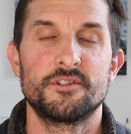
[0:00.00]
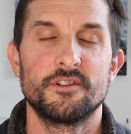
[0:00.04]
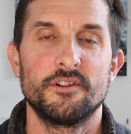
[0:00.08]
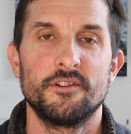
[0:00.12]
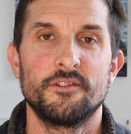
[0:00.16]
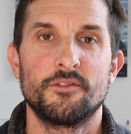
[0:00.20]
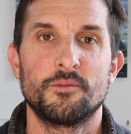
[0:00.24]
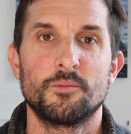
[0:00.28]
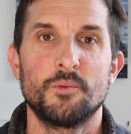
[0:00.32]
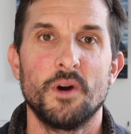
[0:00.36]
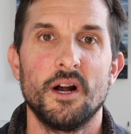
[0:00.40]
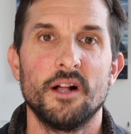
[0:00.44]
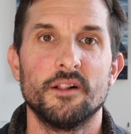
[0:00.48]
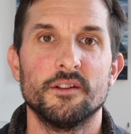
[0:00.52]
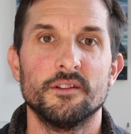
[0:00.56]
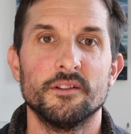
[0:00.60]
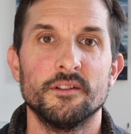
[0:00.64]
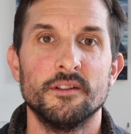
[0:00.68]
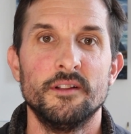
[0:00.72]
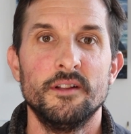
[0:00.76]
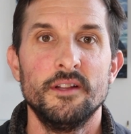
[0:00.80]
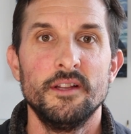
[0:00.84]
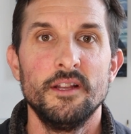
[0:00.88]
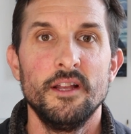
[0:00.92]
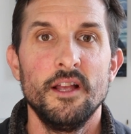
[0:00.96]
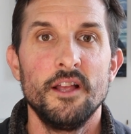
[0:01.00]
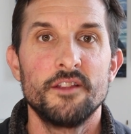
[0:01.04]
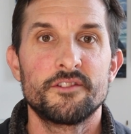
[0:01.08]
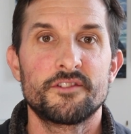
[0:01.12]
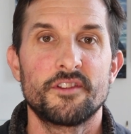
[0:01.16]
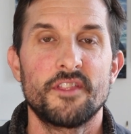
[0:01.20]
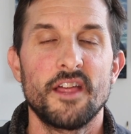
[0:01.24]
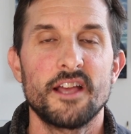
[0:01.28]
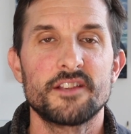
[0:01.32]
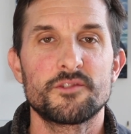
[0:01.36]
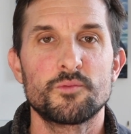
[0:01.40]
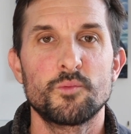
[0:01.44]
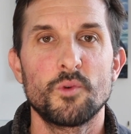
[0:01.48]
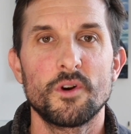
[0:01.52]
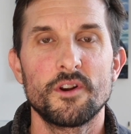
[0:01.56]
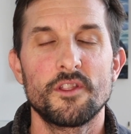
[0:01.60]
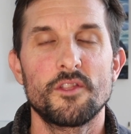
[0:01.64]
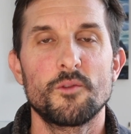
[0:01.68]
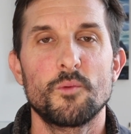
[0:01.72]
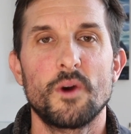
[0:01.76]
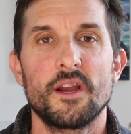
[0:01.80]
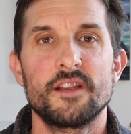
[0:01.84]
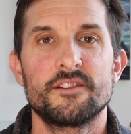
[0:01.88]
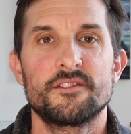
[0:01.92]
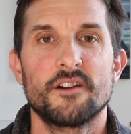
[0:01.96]
as well. So that's one of the
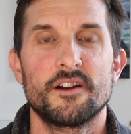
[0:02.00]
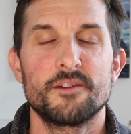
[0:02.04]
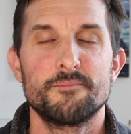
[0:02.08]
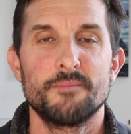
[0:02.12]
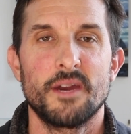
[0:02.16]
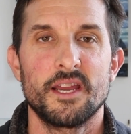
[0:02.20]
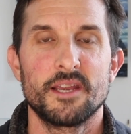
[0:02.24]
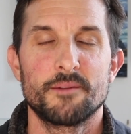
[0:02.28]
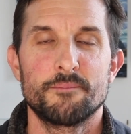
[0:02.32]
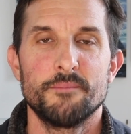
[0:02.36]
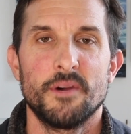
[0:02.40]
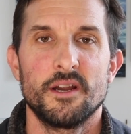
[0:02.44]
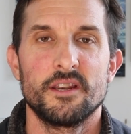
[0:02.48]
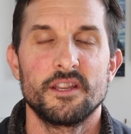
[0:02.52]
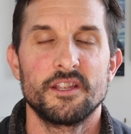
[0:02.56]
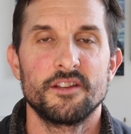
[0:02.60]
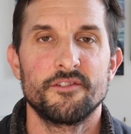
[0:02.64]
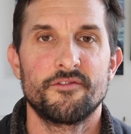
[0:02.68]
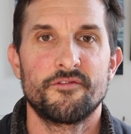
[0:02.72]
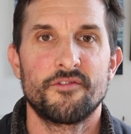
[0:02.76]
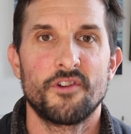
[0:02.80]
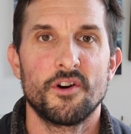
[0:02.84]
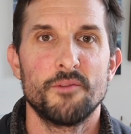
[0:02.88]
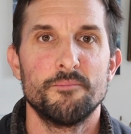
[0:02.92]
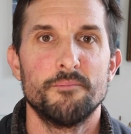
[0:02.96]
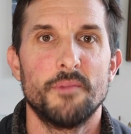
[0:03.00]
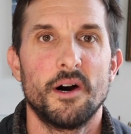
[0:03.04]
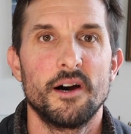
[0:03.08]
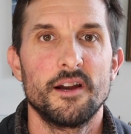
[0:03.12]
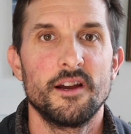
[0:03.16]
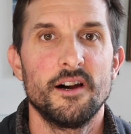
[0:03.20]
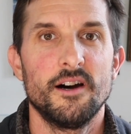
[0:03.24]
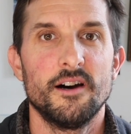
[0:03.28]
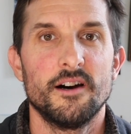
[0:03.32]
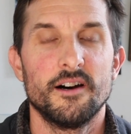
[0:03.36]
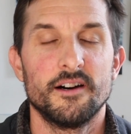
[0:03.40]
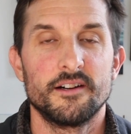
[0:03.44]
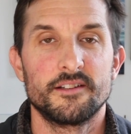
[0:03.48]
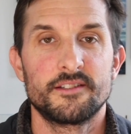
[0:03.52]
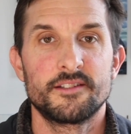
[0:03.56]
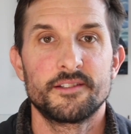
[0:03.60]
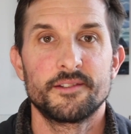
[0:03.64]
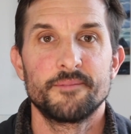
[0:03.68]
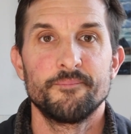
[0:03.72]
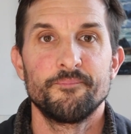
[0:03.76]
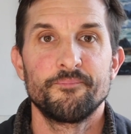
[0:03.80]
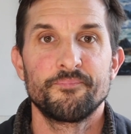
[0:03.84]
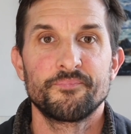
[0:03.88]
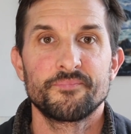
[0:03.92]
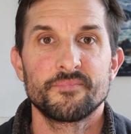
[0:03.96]
ways I make money from my art.
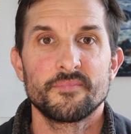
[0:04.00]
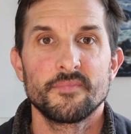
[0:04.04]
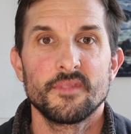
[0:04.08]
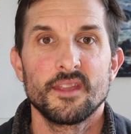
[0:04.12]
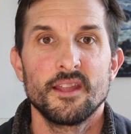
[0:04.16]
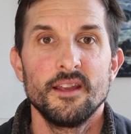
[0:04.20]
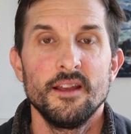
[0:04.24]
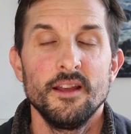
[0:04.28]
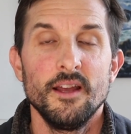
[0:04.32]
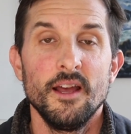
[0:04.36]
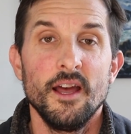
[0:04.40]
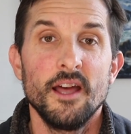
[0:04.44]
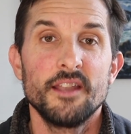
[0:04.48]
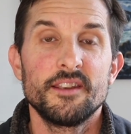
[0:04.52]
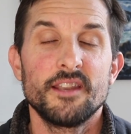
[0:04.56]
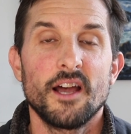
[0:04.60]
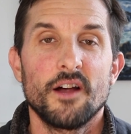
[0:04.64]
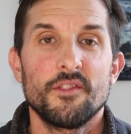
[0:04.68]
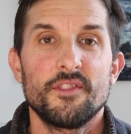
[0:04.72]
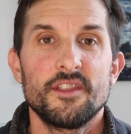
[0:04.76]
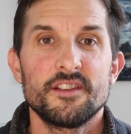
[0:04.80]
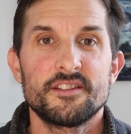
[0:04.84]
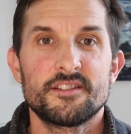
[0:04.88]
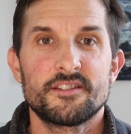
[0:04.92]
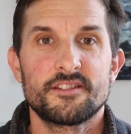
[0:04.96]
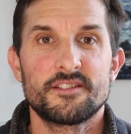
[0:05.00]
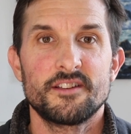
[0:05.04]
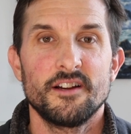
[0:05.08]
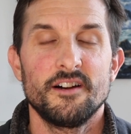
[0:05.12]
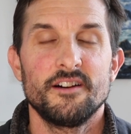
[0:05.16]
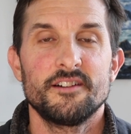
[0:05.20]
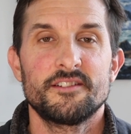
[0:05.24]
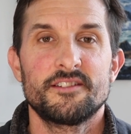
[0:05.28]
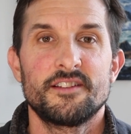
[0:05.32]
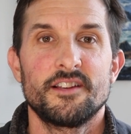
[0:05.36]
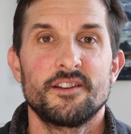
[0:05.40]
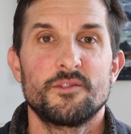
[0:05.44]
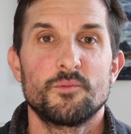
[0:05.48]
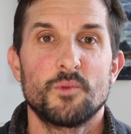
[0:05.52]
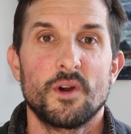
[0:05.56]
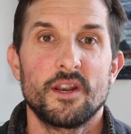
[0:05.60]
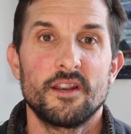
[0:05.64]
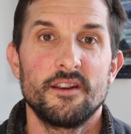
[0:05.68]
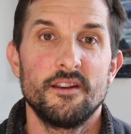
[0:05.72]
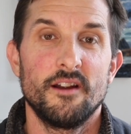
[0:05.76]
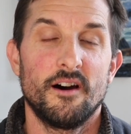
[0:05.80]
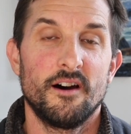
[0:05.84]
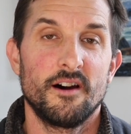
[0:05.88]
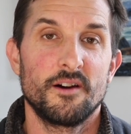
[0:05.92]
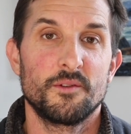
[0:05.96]
Now this started
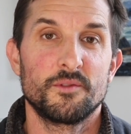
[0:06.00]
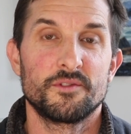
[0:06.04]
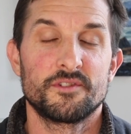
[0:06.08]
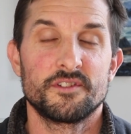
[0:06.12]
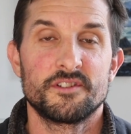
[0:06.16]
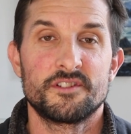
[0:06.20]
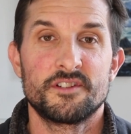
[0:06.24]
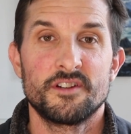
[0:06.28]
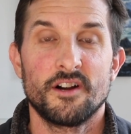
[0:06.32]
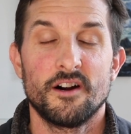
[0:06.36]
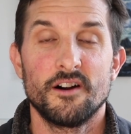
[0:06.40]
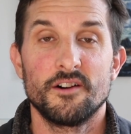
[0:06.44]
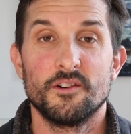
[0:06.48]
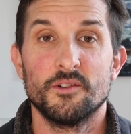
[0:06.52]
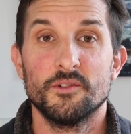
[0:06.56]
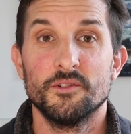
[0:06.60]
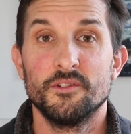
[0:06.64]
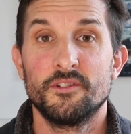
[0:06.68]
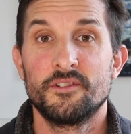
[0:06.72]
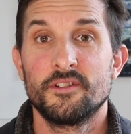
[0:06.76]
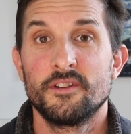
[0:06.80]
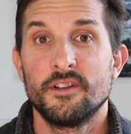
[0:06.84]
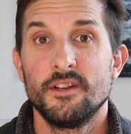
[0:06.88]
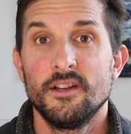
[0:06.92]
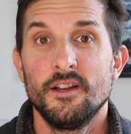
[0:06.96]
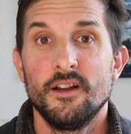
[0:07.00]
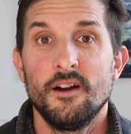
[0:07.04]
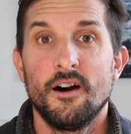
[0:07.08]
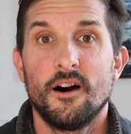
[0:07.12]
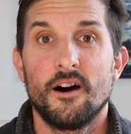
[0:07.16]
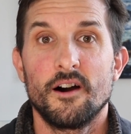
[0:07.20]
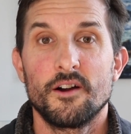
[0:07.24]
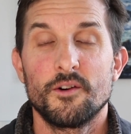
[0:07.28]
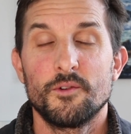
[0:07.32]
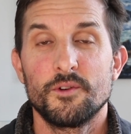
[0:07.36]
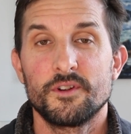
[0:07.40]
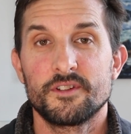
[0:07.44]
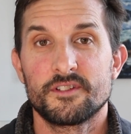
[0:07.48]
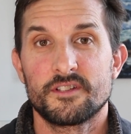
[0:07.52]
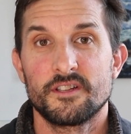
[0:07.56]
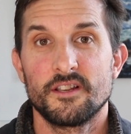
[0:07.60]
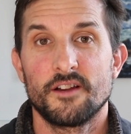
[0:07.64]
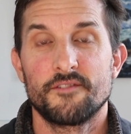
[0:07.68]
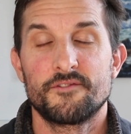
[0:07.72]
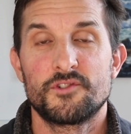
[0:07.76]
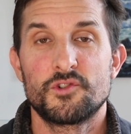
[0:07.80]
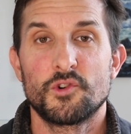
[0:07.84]
when I was a child. I always loved